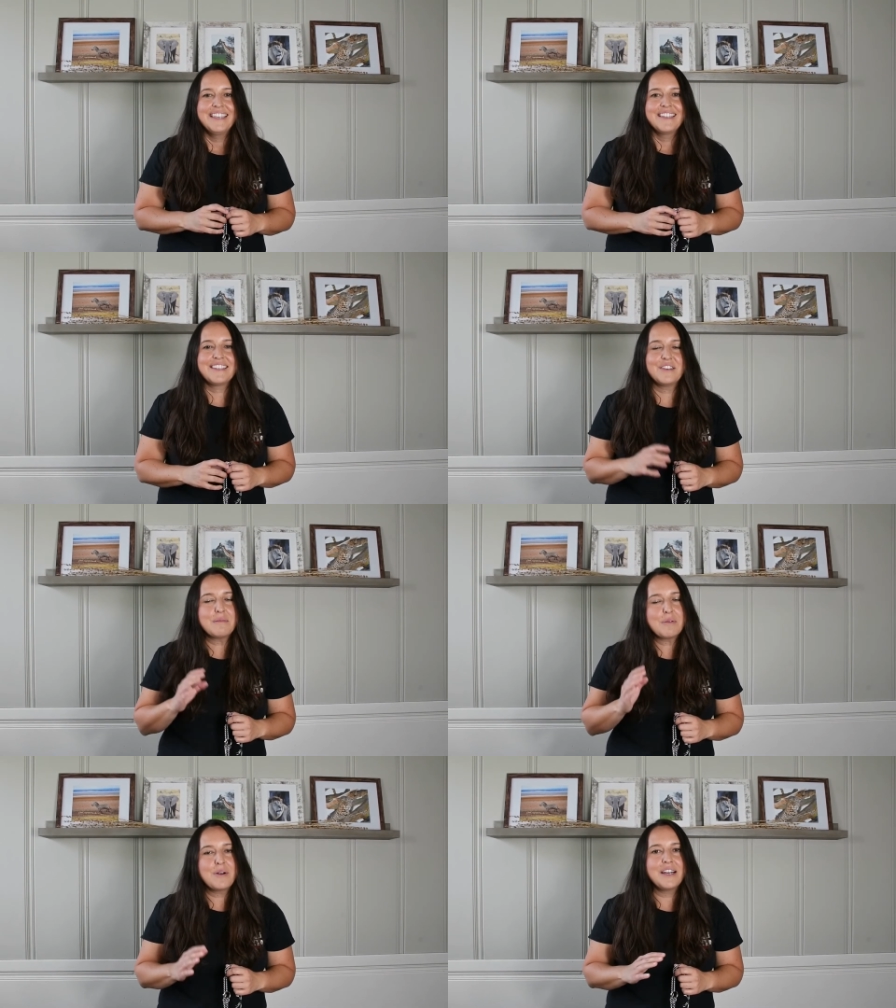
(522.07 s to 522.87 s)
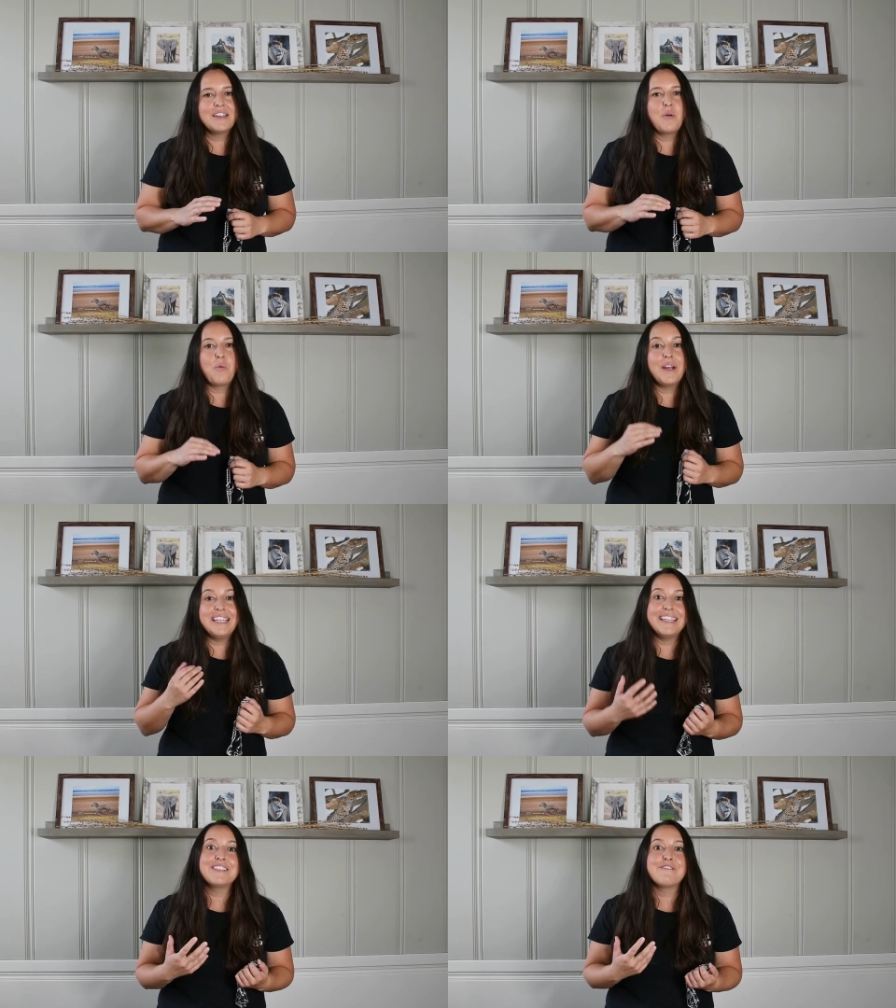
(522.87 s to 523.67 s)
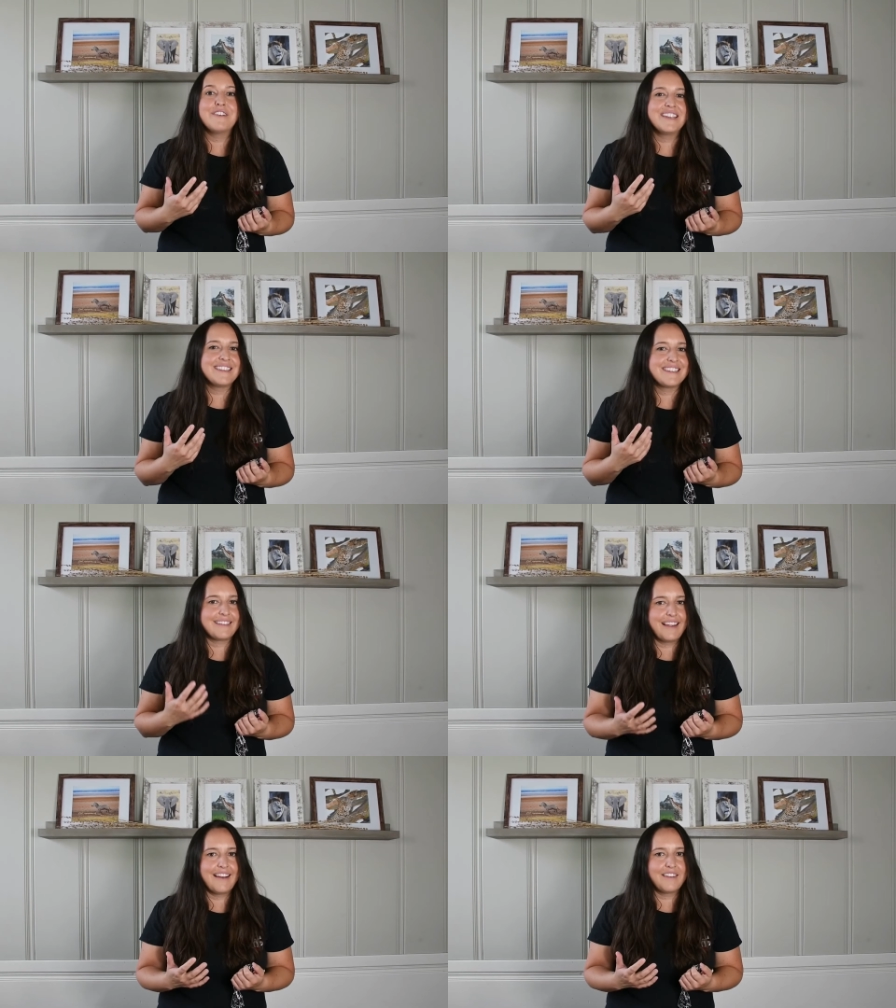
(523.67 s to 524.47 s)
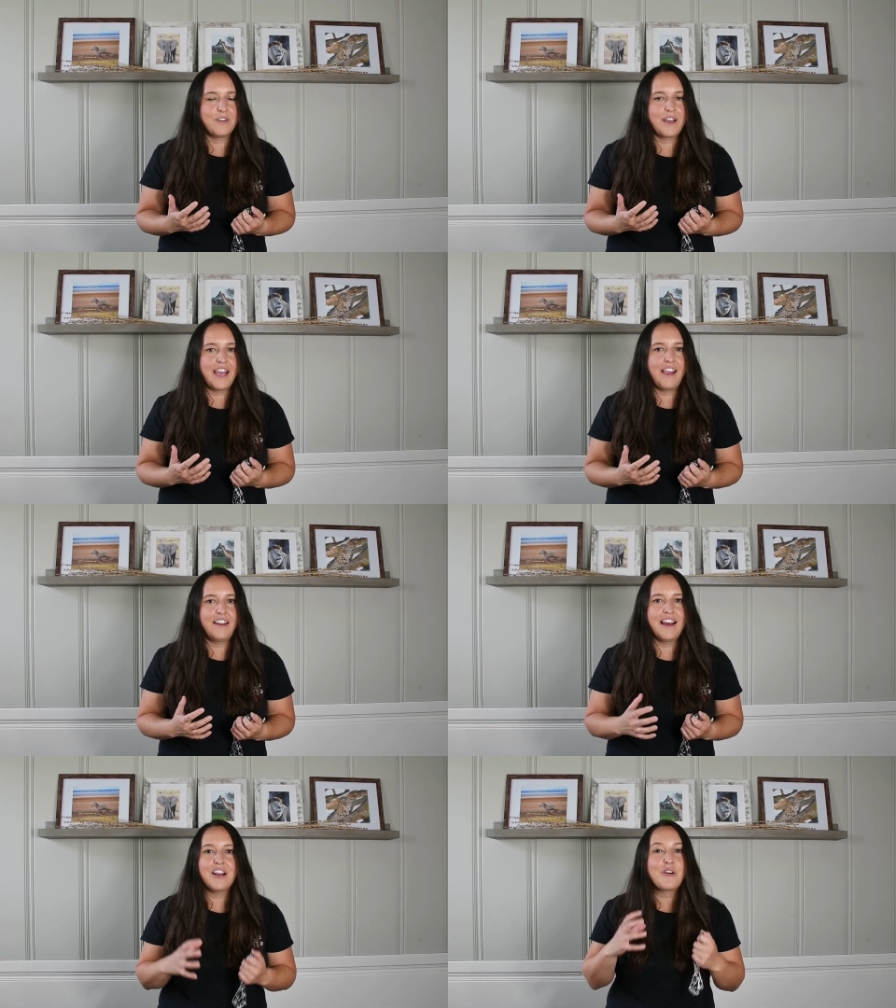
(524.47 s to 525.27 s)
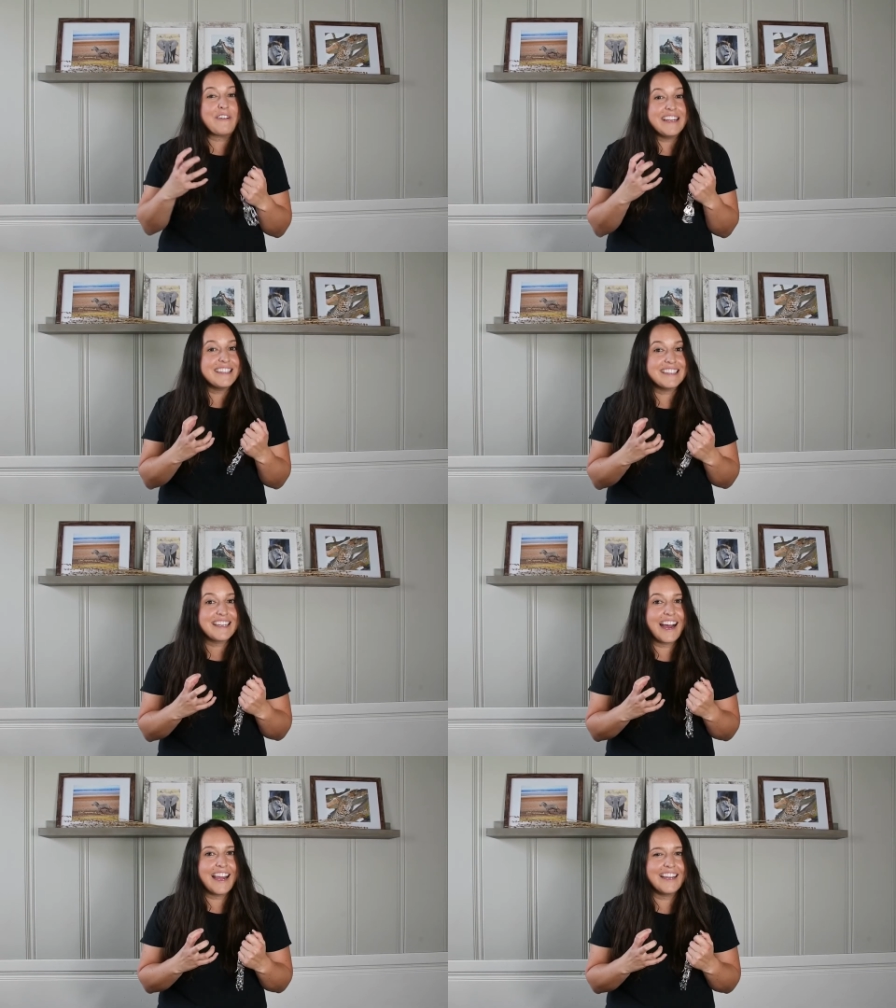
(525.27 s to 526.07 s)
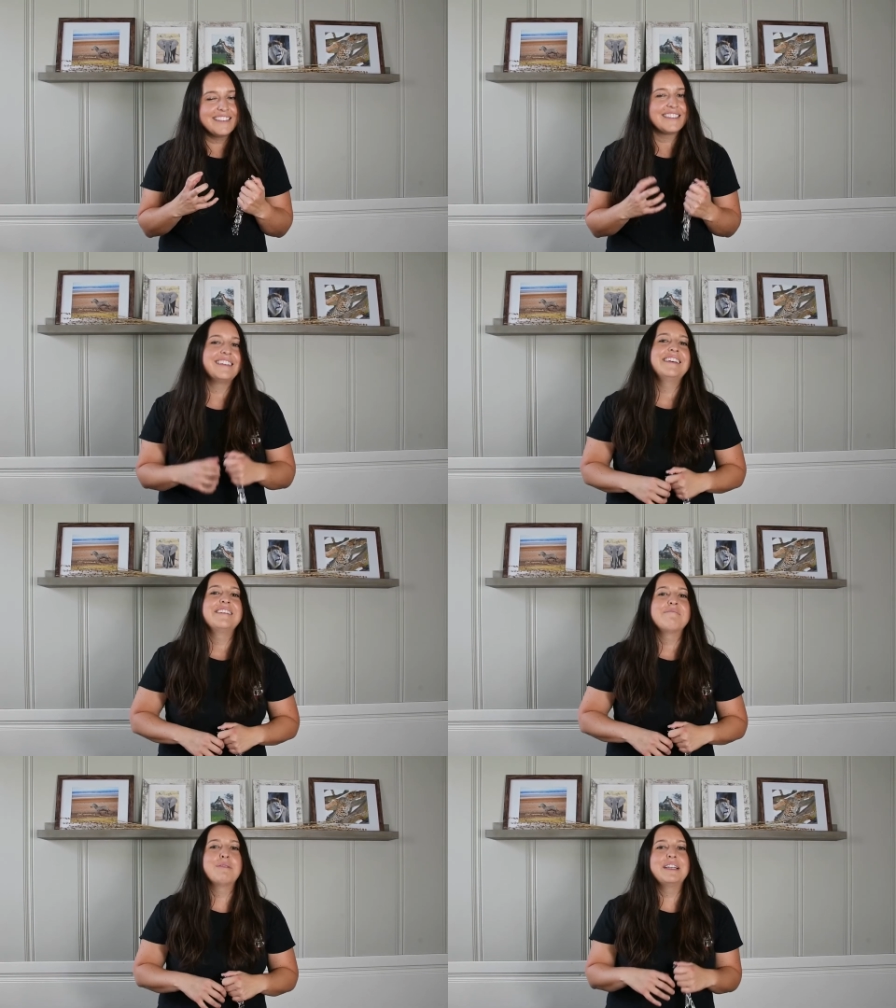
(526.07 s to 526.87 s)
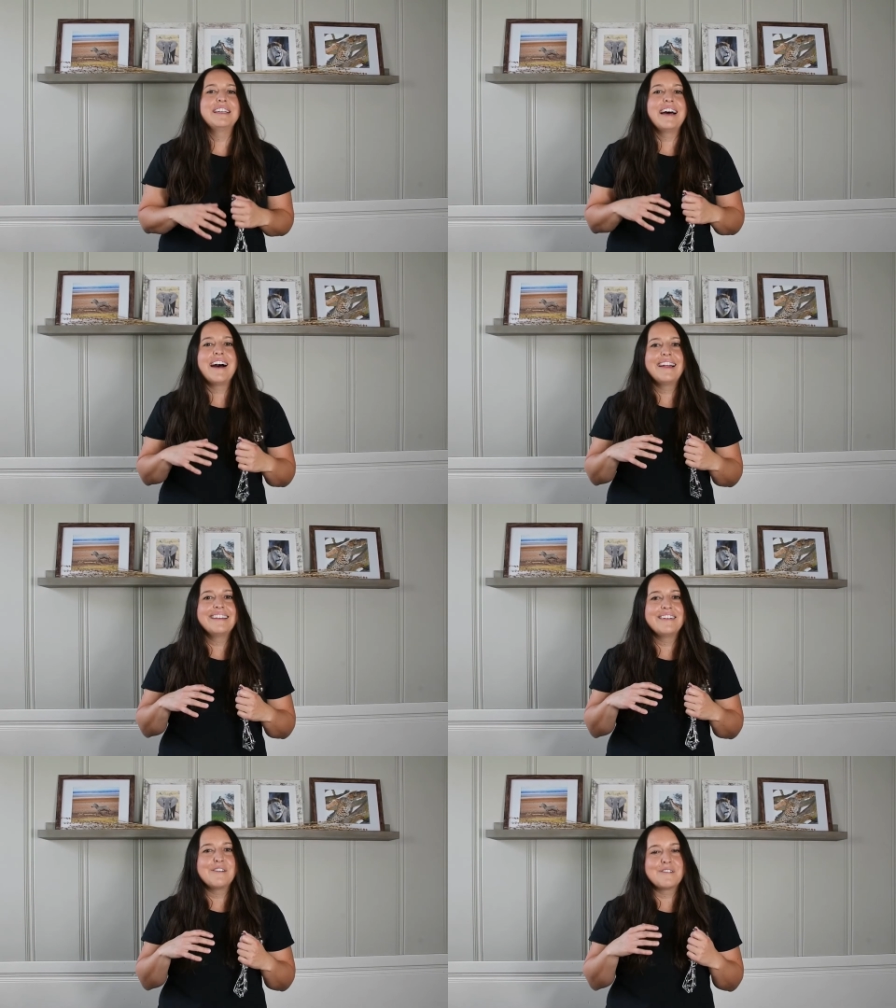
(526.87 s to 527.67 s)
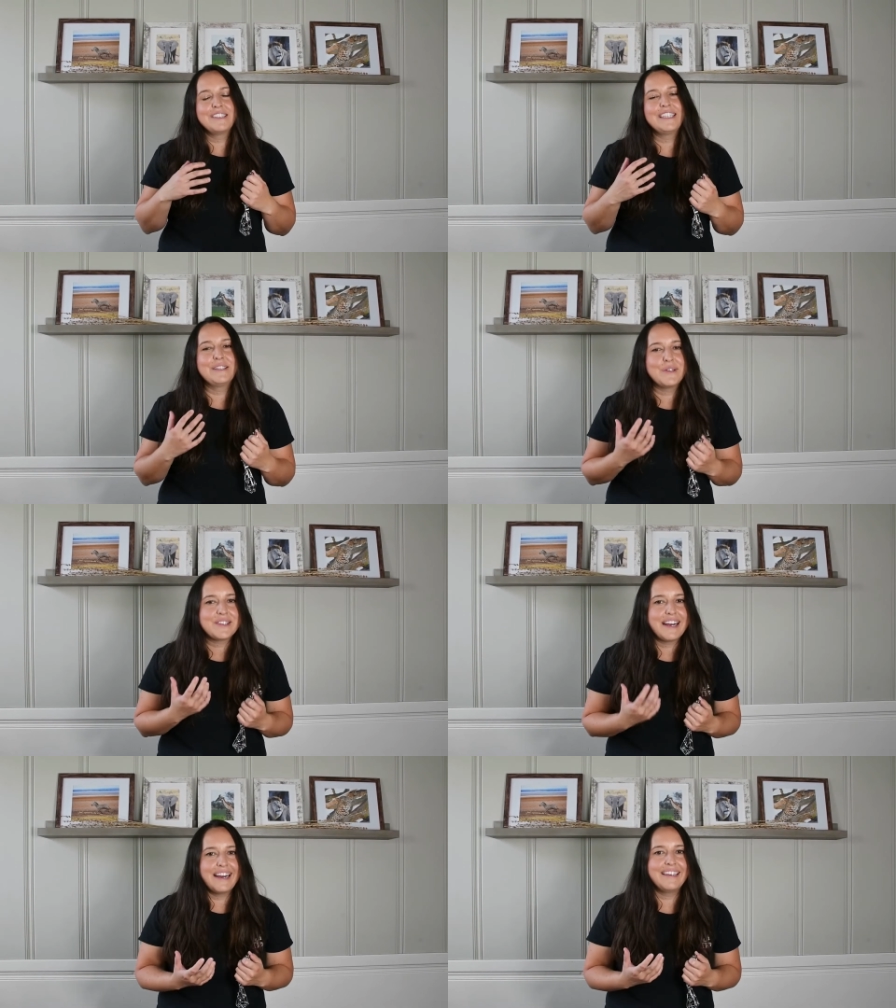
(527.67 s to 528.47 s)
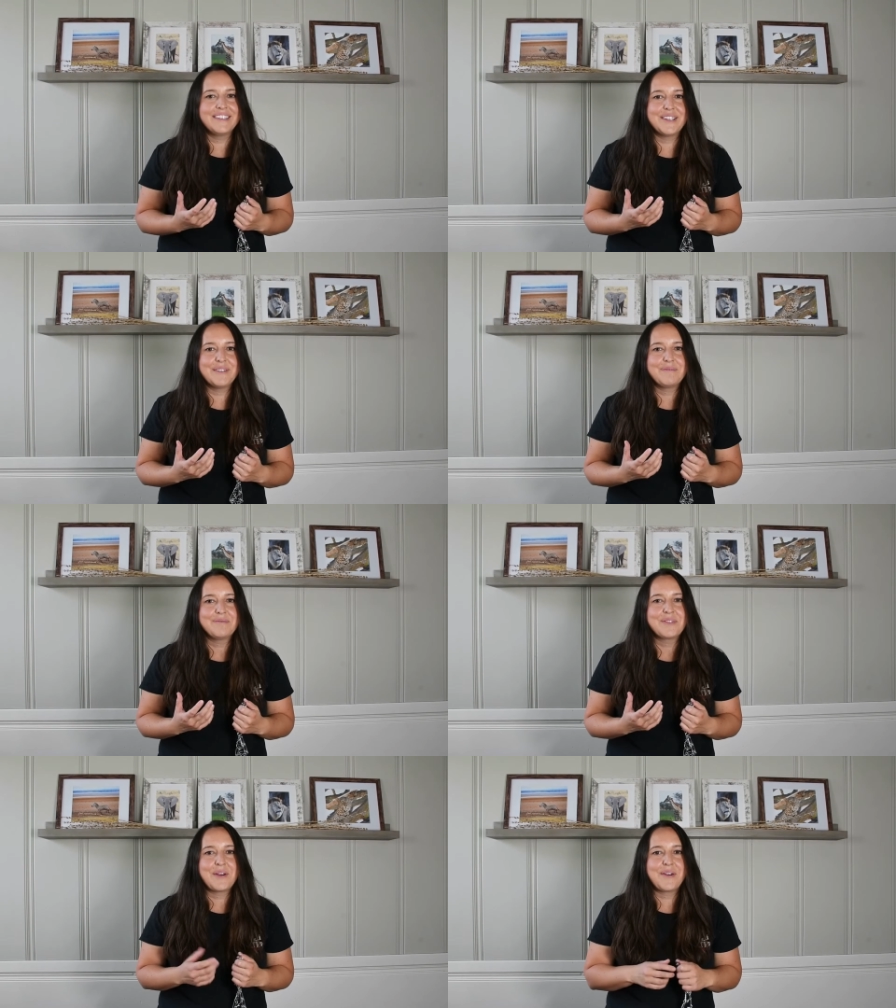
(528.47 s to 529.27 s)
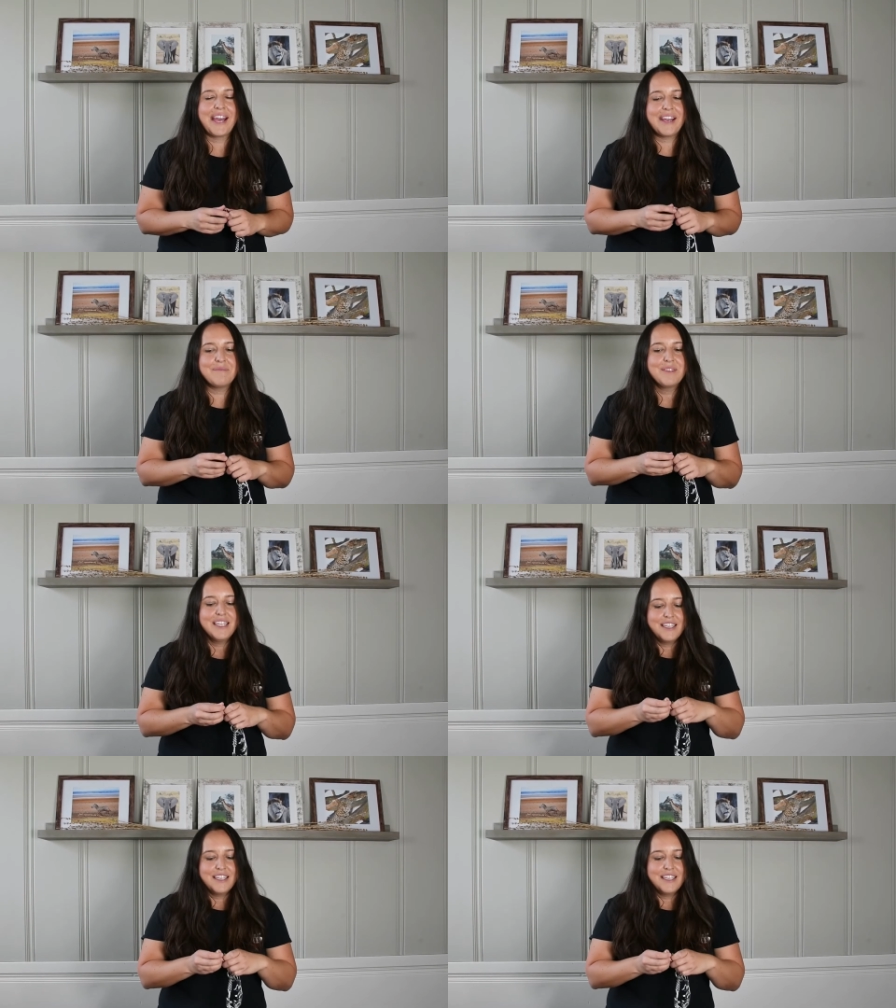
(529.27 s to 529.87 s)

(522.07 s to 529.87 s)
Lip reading: So number one, we need it to fit snug, okay? Not crazy tight, but not overly loose either, okay?